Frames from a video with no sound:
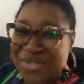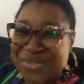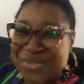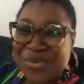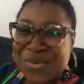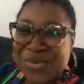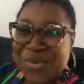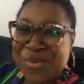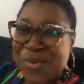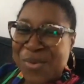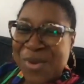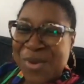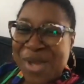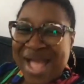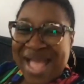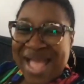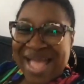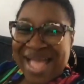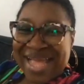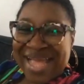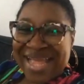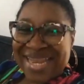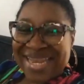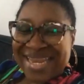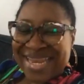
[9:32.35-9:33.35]
So
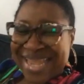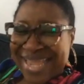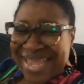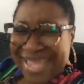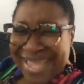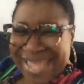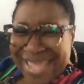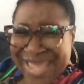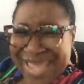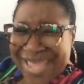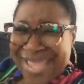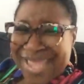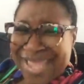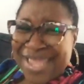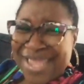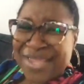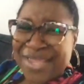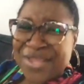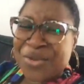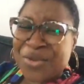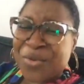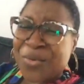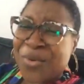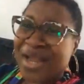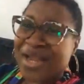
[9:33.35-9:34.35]

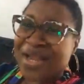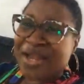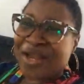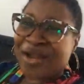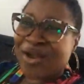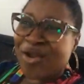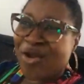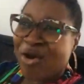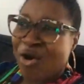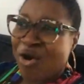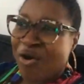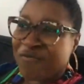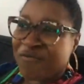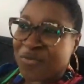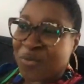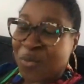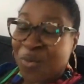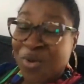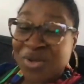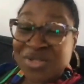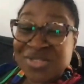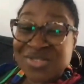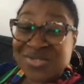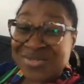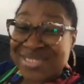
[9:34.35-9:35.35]
Leke, you are loved.
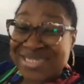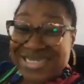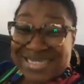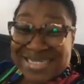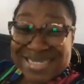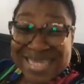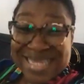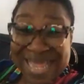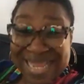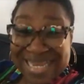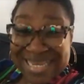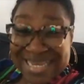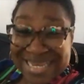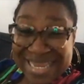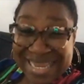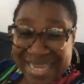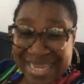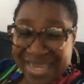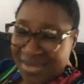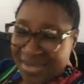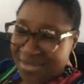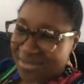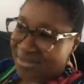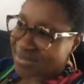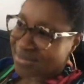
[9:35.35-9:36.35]
What you did that
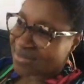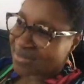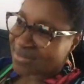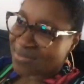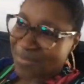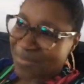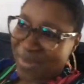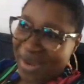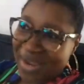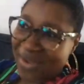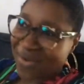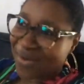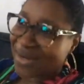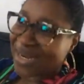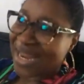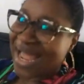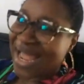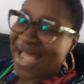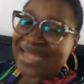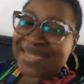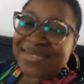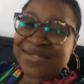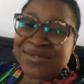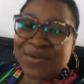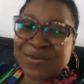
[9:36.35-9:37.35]
day, oh my God,
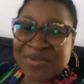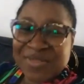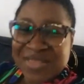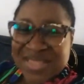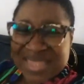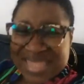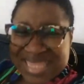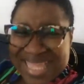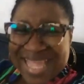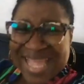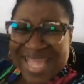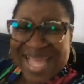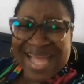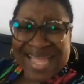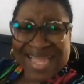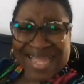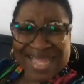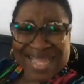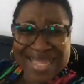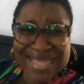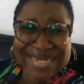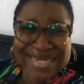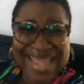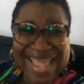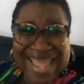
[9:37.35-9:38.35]
I don't think I
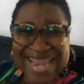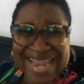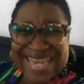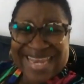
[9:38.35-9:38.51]
can